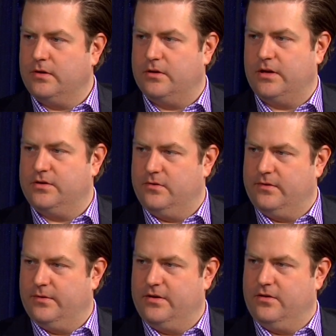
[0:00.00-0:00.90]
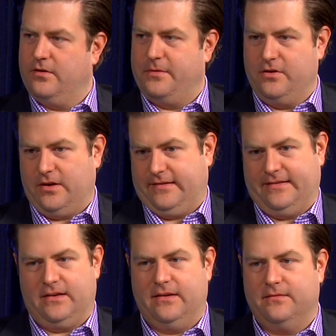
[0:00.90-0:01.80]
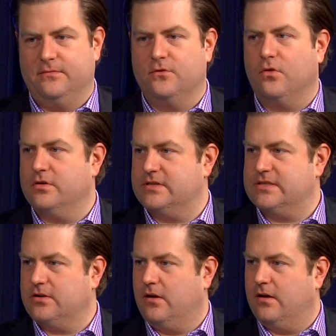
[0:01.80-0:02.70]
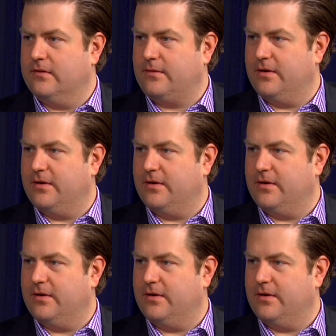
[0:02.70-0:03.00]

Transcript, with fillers: I mean, you get to sing these gorgeous songs.